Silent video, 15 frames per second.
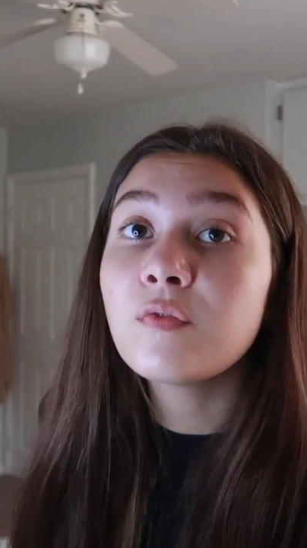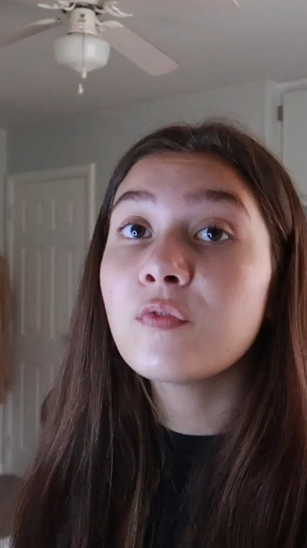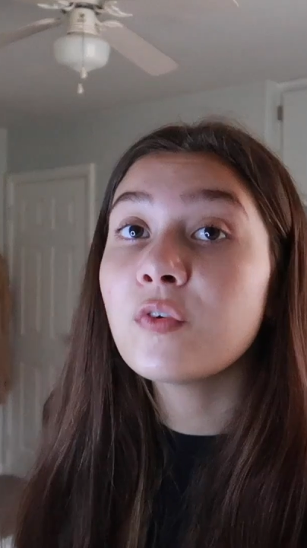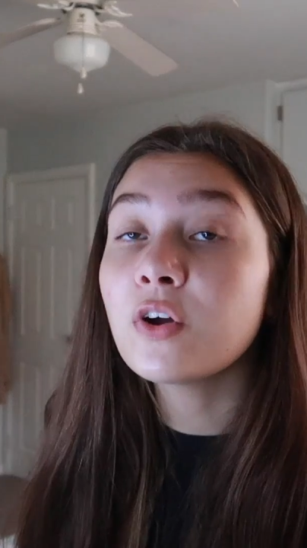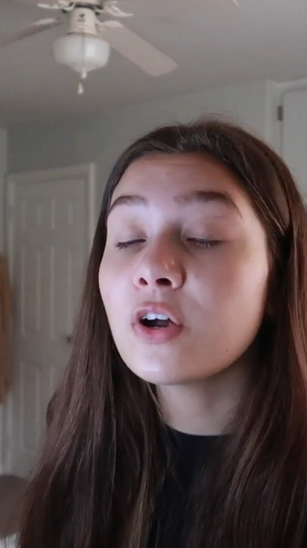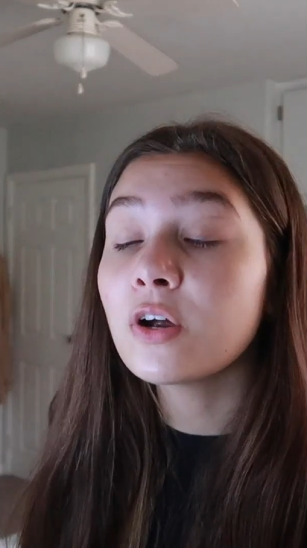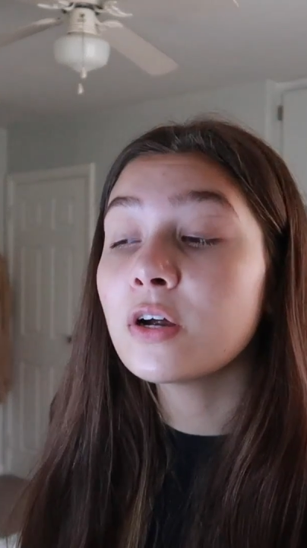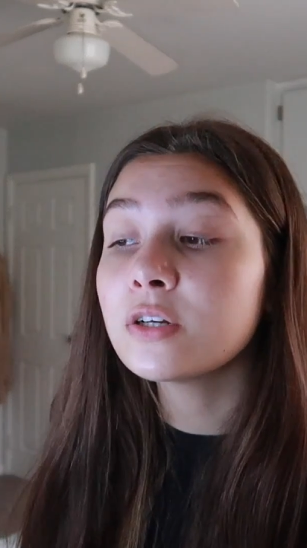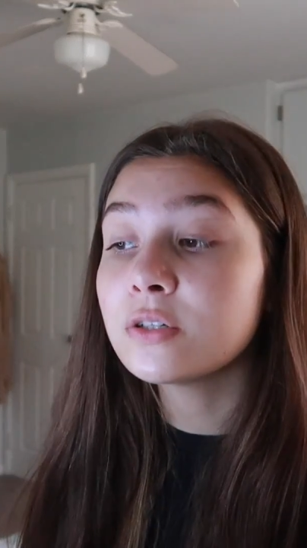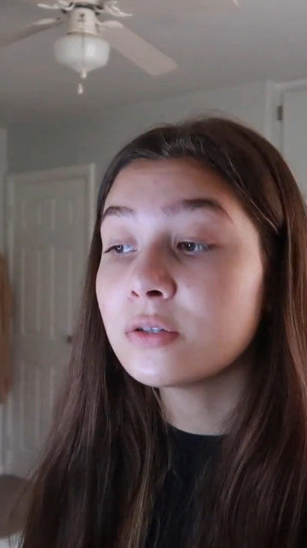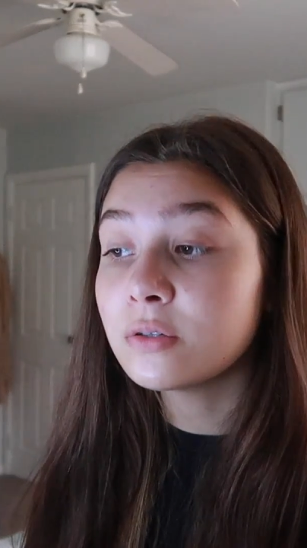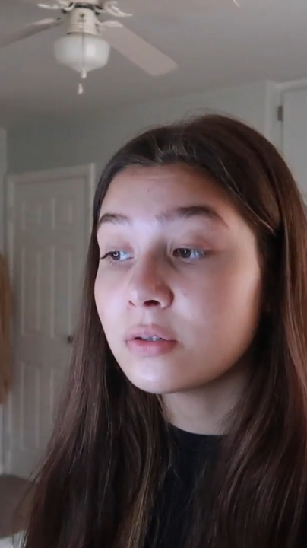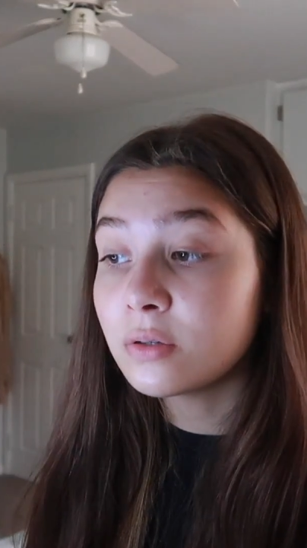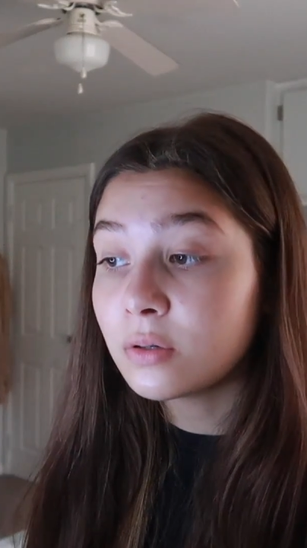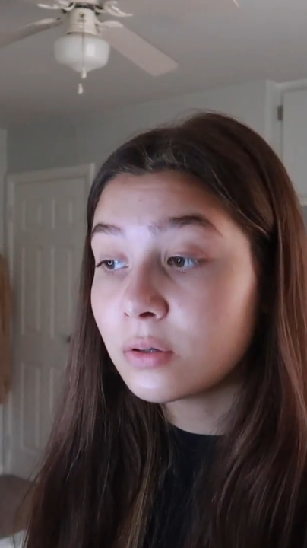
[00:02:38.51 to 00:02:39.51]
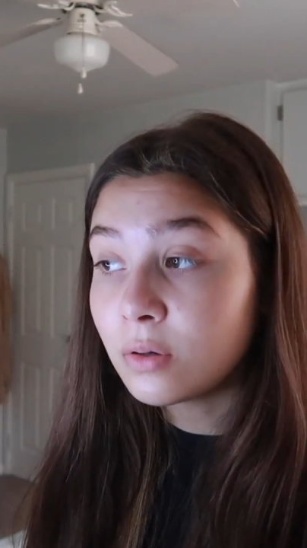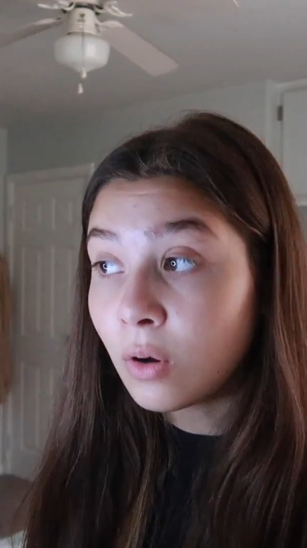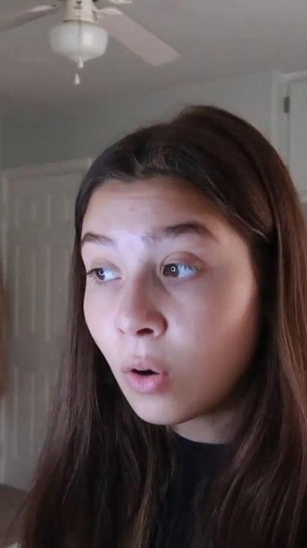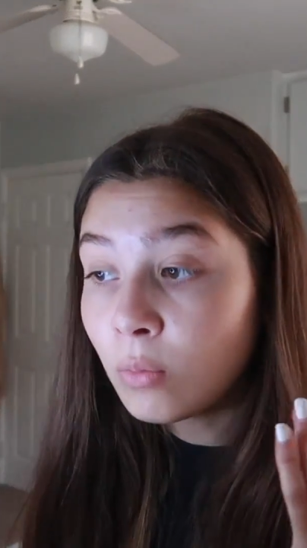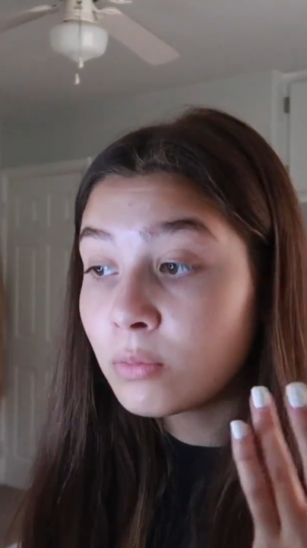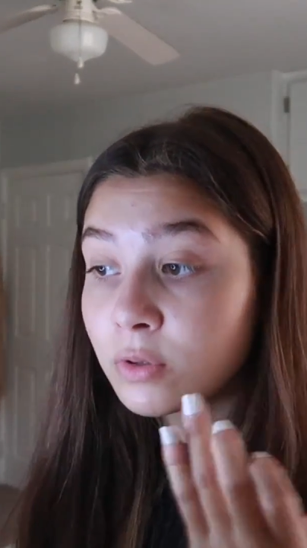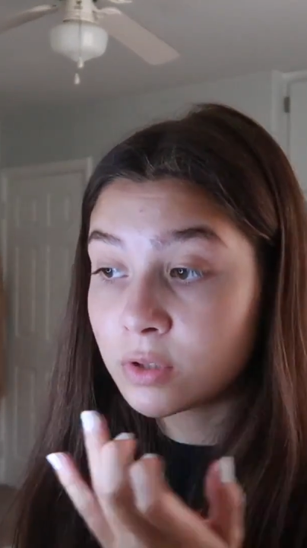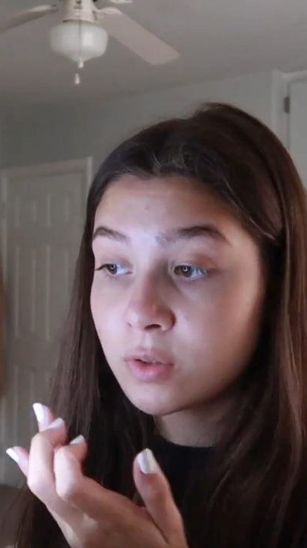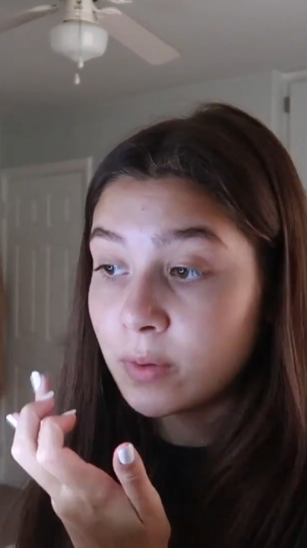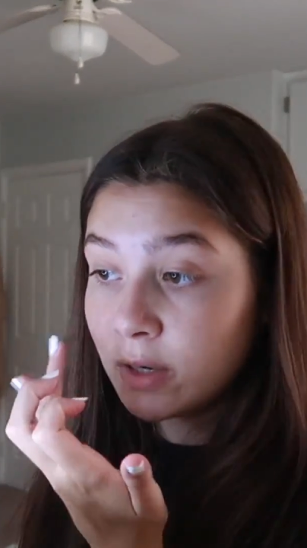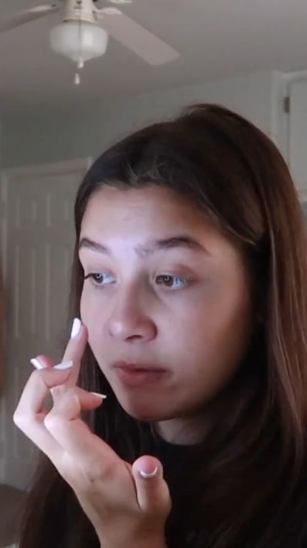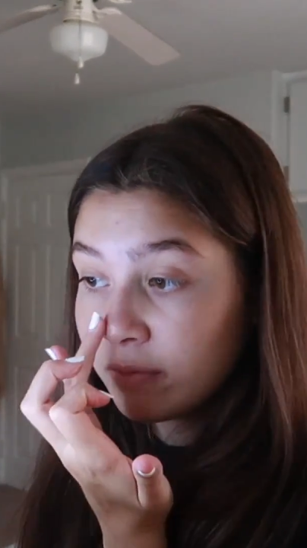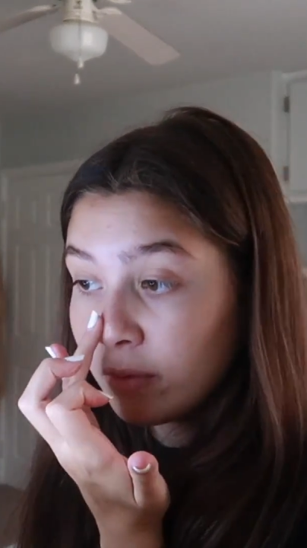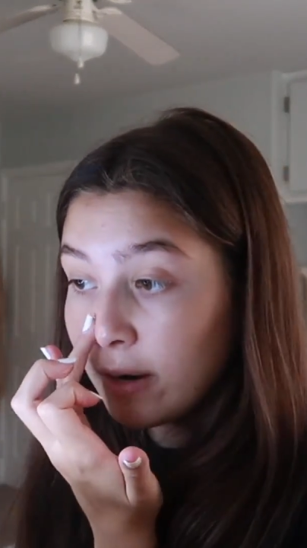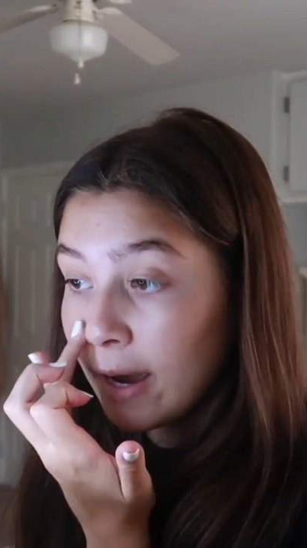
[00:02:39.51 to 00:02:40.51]
for almost
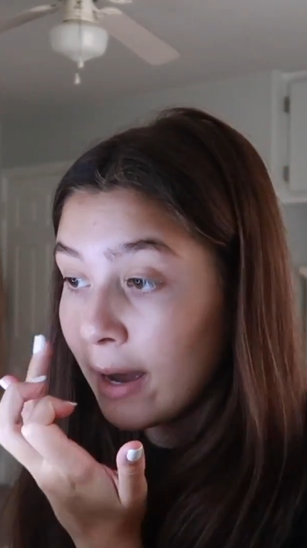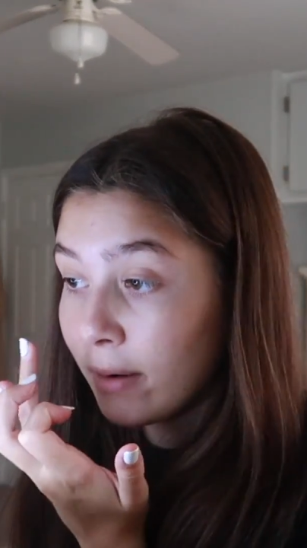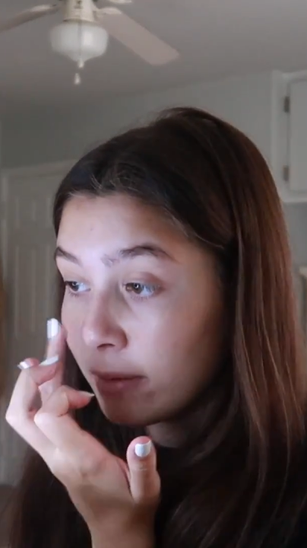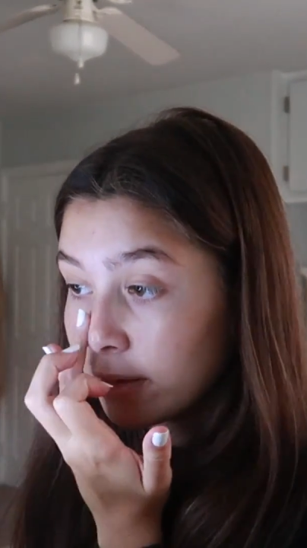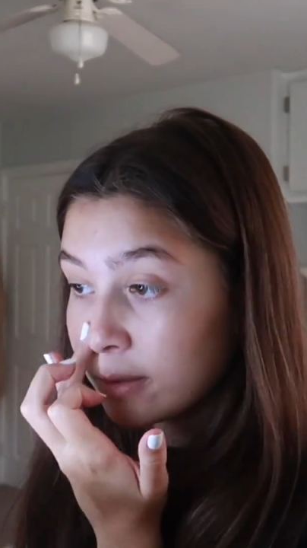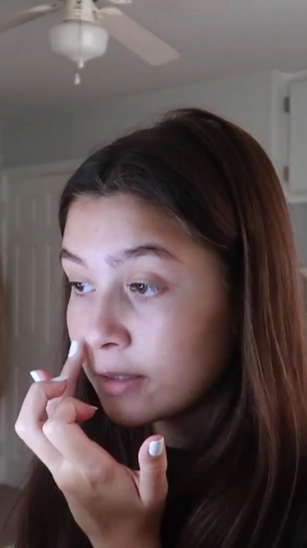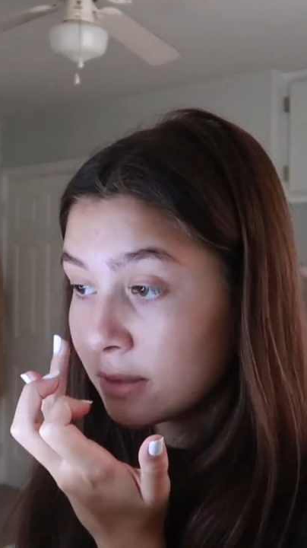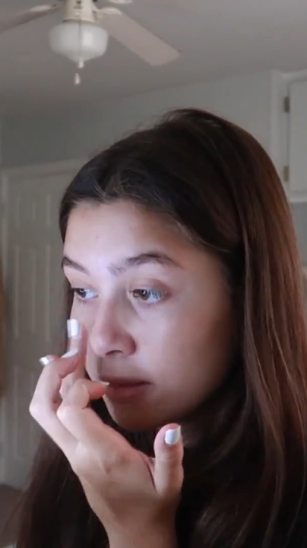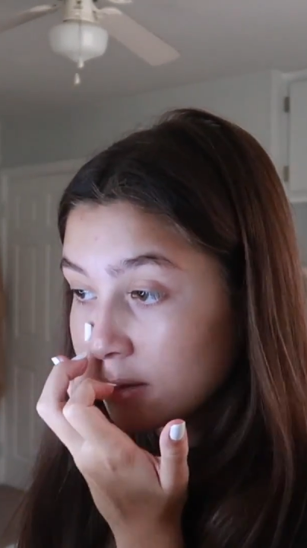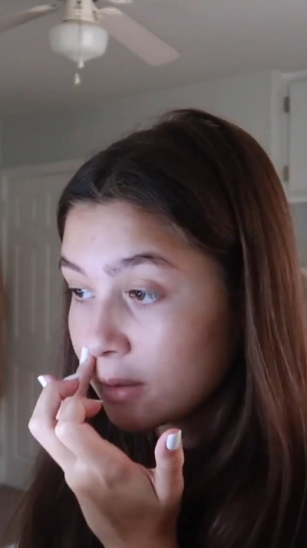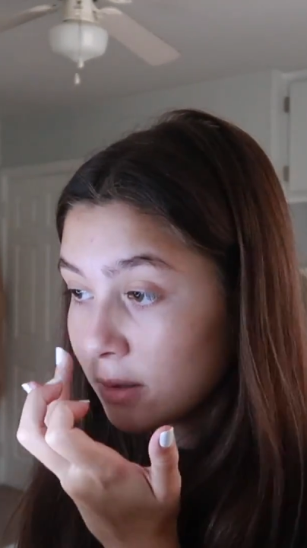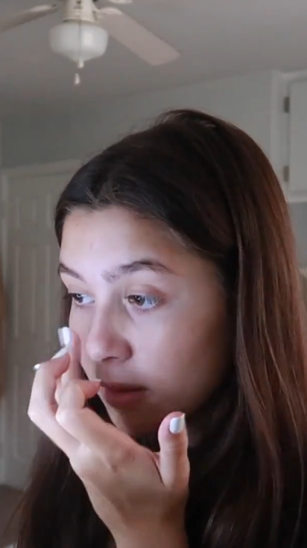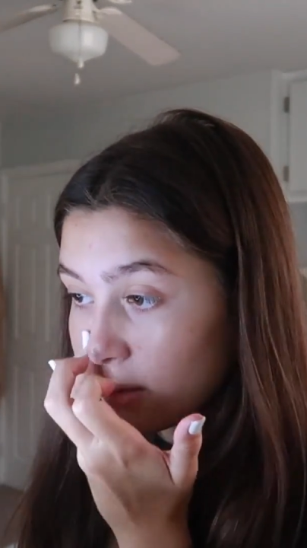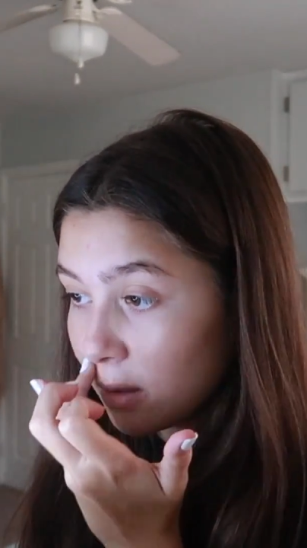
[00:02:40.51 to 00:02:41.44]
24 hours,